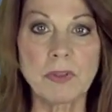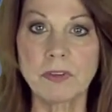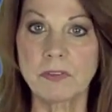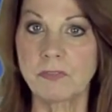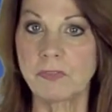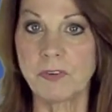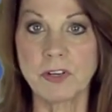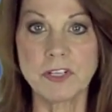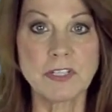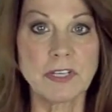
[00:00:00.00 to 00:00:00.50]

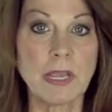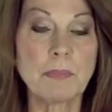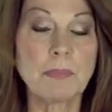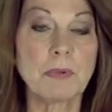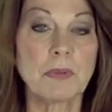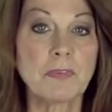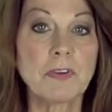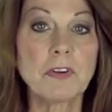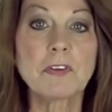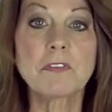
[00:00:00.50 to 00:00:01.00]
for example,
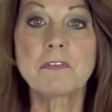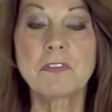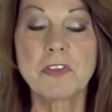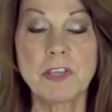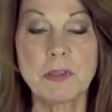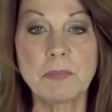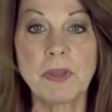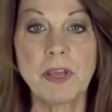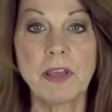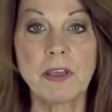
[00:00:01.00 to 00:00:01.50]
if you're a
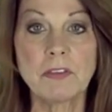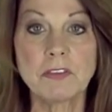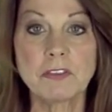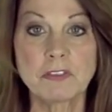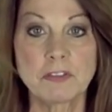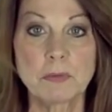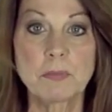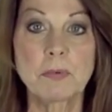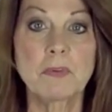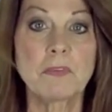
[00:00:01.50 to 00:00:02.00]
female
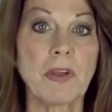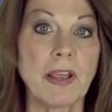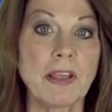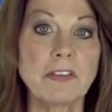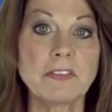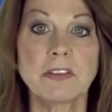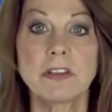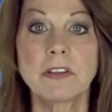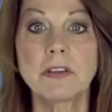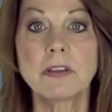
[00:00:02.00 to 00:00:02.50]

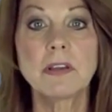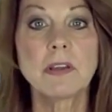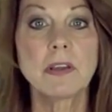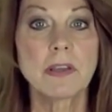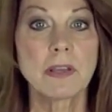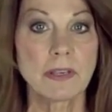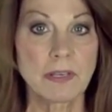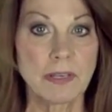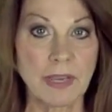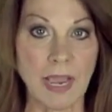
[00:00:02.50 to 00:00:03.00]
supervising
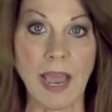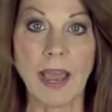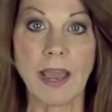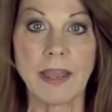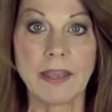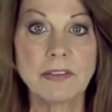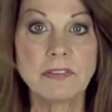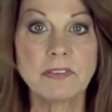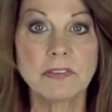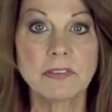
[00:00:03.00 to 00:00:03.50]

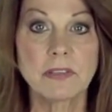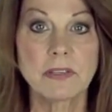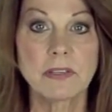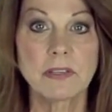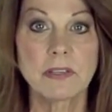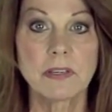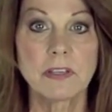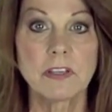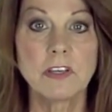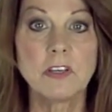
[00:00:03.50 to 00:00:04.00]
guys,
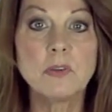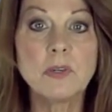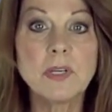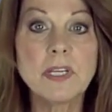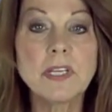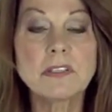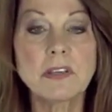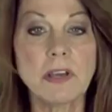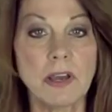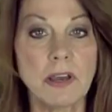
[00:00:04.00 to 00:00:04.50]
you
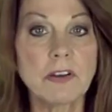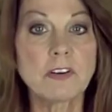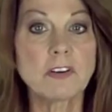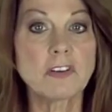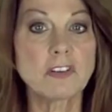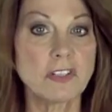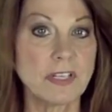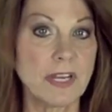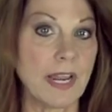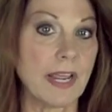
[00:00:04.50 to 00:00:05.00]
need to
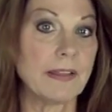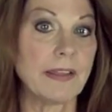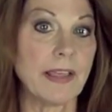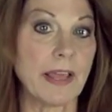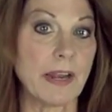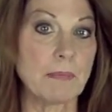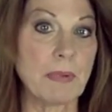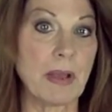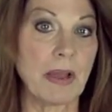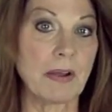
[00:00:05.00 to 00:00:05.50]
understand
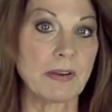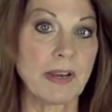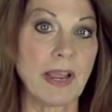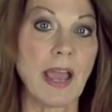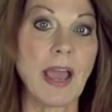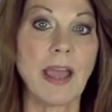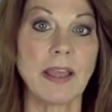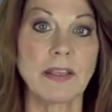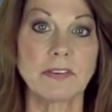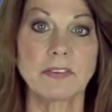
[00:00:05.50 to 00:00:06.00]
that about
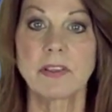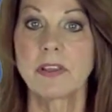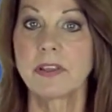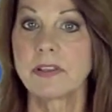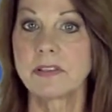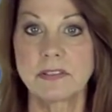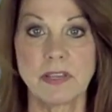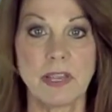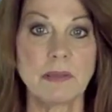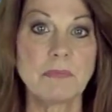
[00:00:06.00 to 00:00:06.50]
guys.
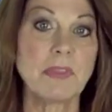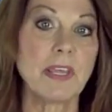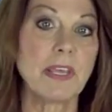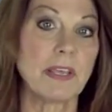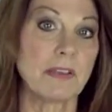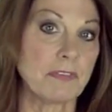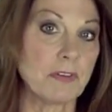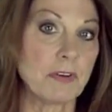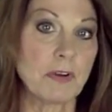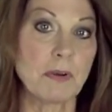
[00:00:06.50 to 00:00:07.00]
Same thing,
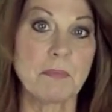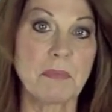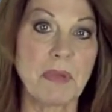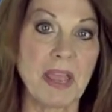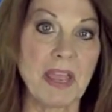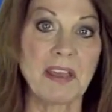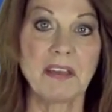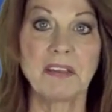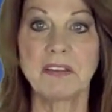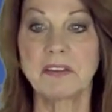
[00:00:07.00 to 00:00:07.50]
if you're a
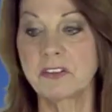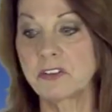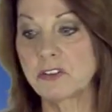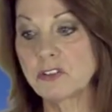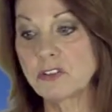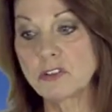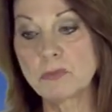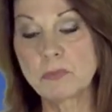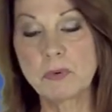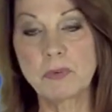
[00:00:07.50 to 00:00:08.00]
male and you're
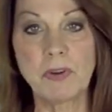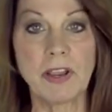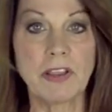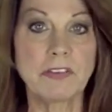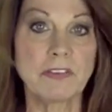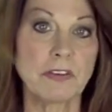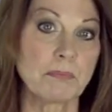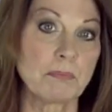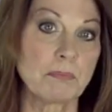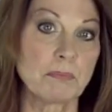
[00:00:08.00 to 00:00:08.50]

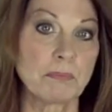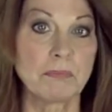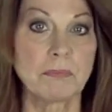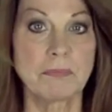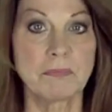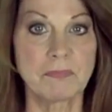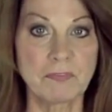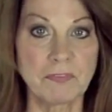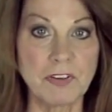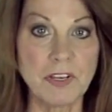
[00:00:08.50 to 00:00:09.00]

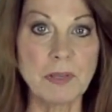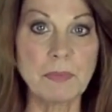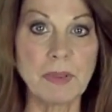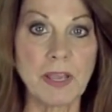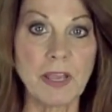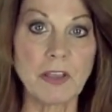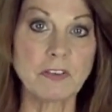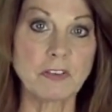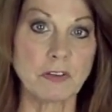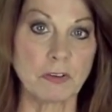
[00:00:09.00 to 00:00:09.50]
supervising
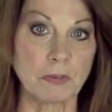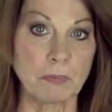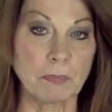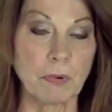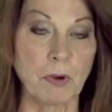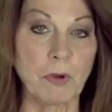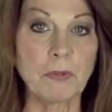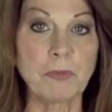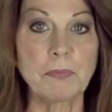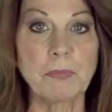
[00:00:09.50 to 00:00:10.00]
females, or
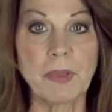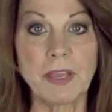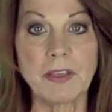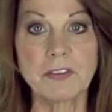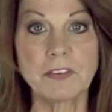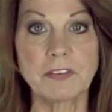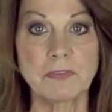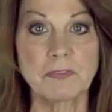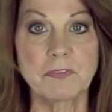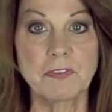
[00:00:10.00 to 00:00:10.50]
both
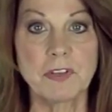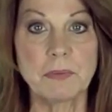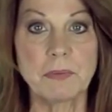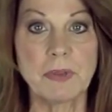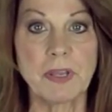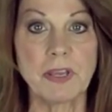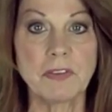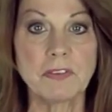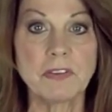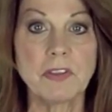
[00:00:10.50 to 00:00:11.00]
males and
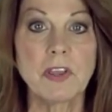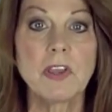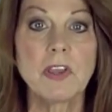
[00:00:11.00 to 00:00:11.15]
females,